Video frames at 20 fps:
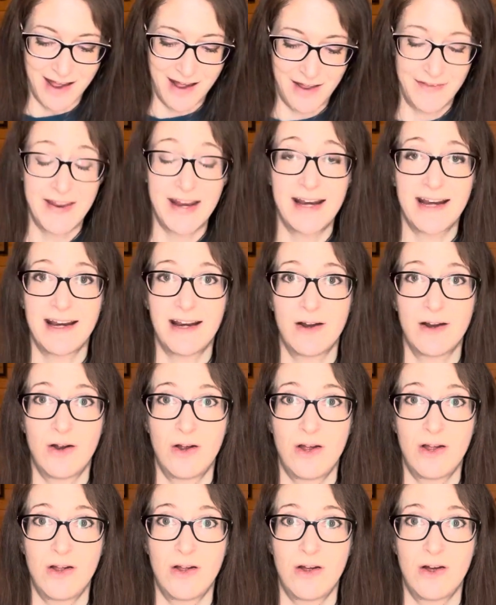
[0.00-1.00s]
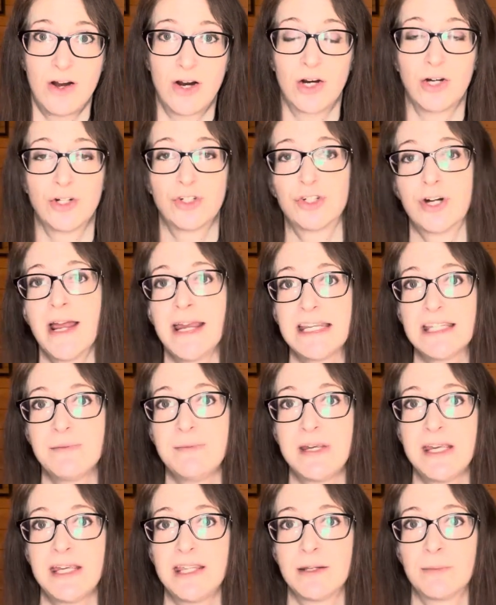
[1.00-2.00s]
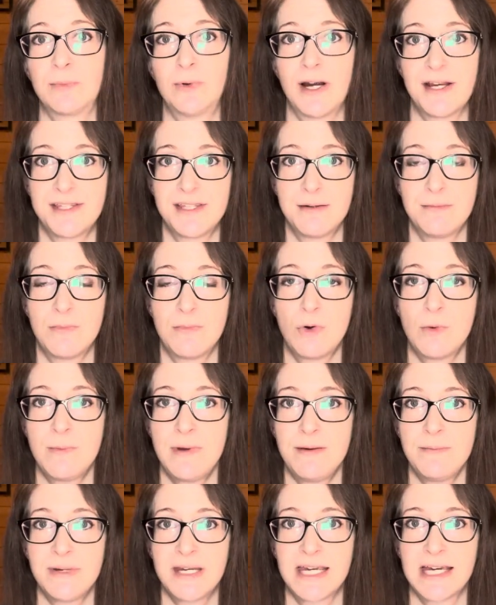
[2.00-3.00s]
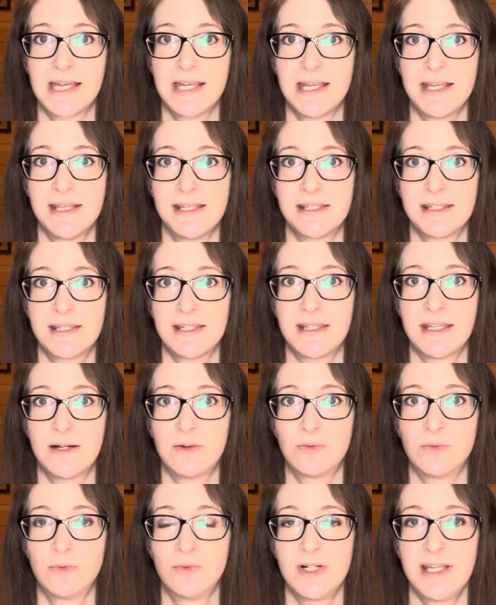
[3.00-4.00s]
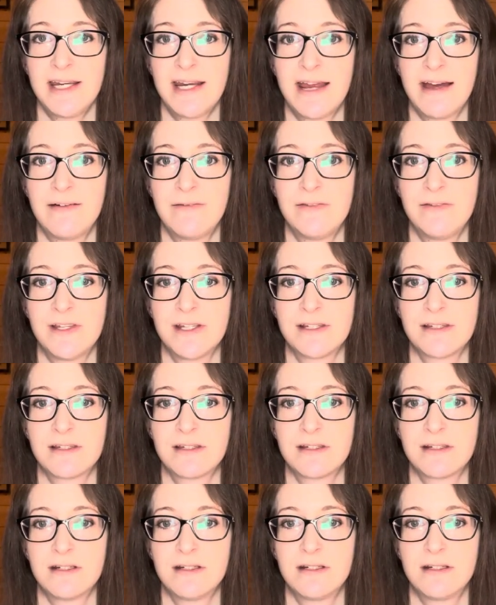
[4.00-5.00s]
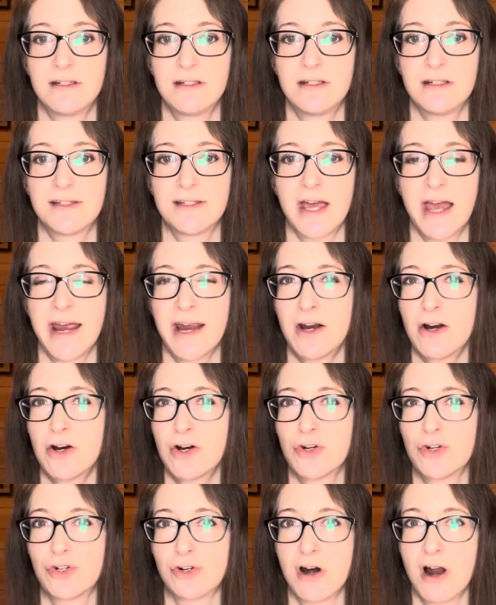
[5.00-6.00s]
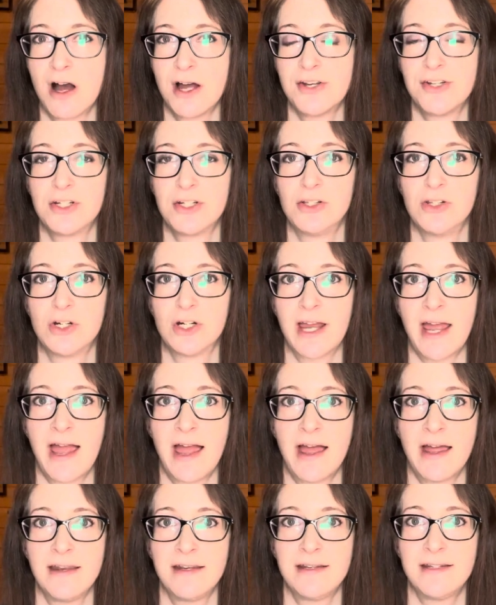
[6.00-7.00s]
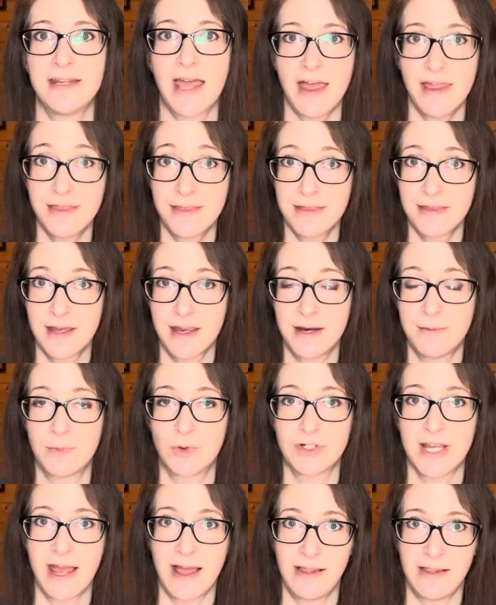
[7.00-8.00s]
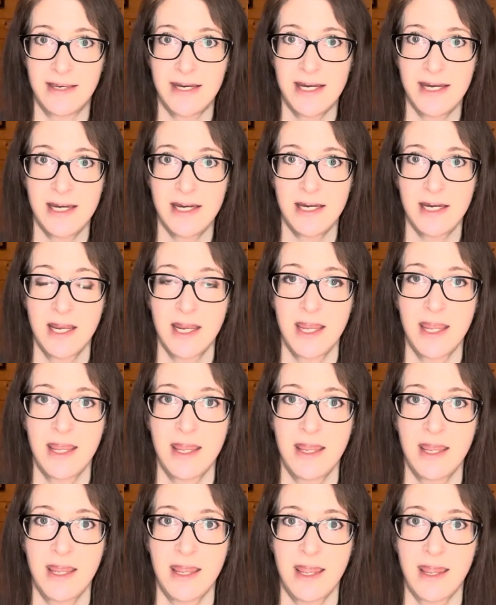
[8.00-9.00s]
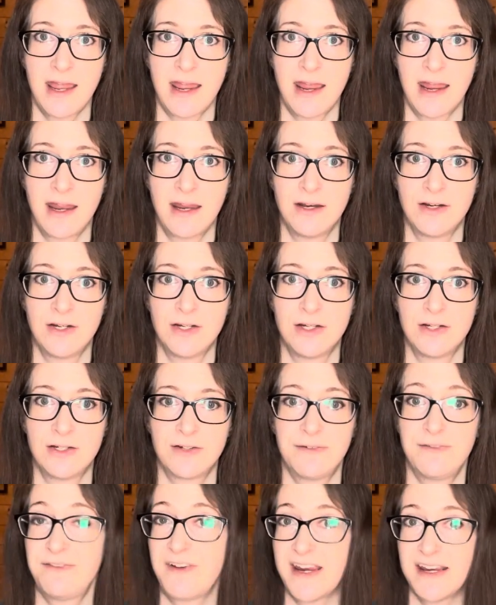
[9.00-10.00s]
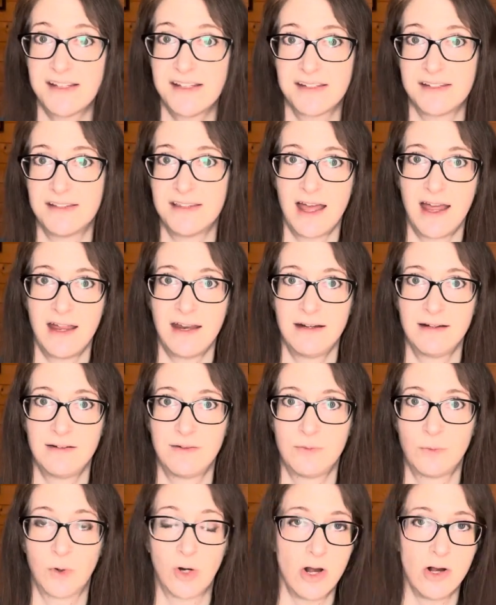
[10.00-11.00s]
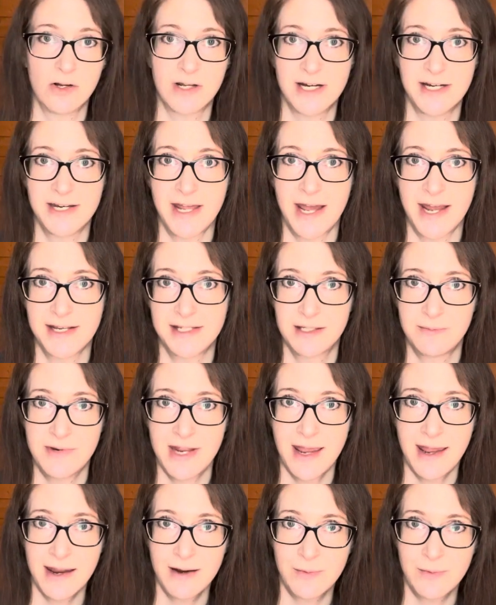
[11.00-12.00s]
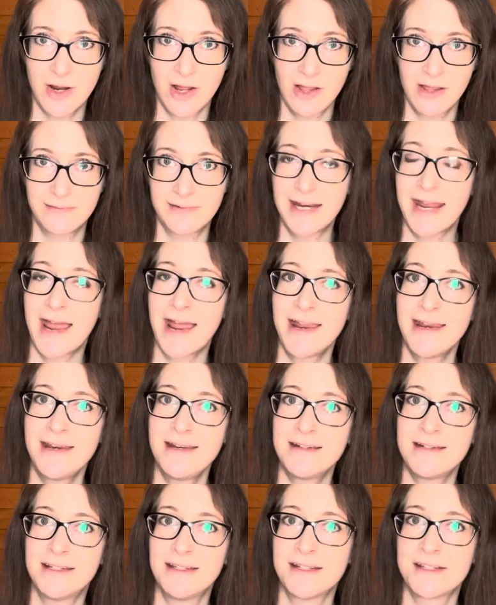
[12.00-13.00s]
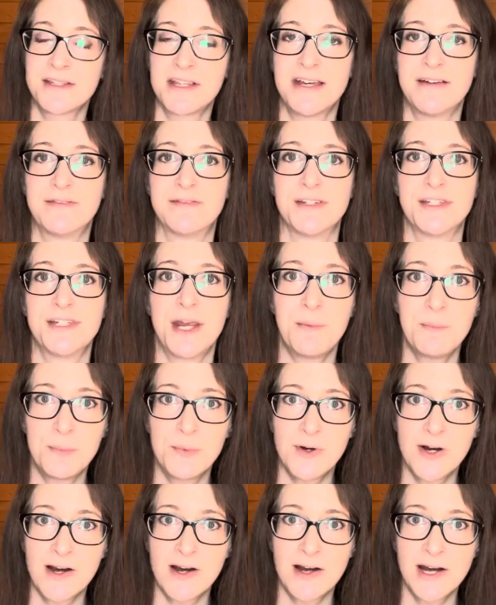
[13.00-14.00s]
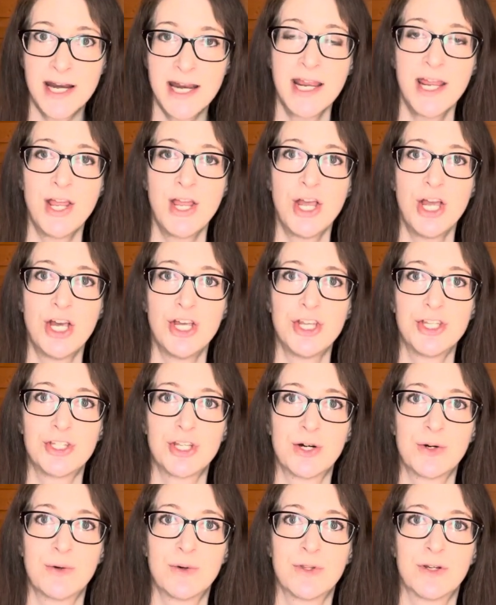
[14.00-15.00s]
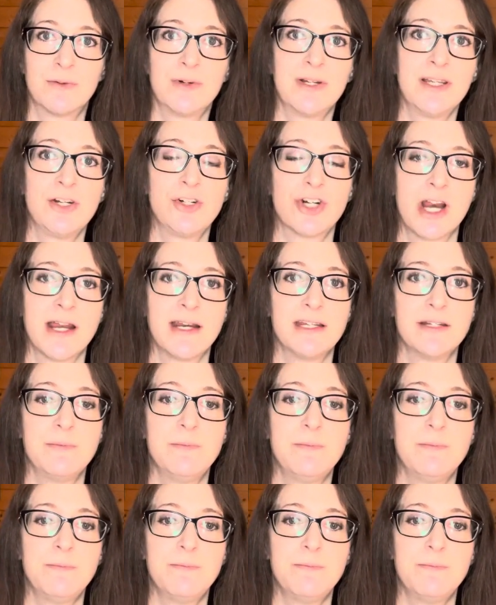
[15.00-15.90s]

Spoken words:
they are trying to be in the present moment because they really have this desire or draw to look at death and mortality and face that we're all gonna die someday, we all have an end, and this life is temporary. So they're really trying to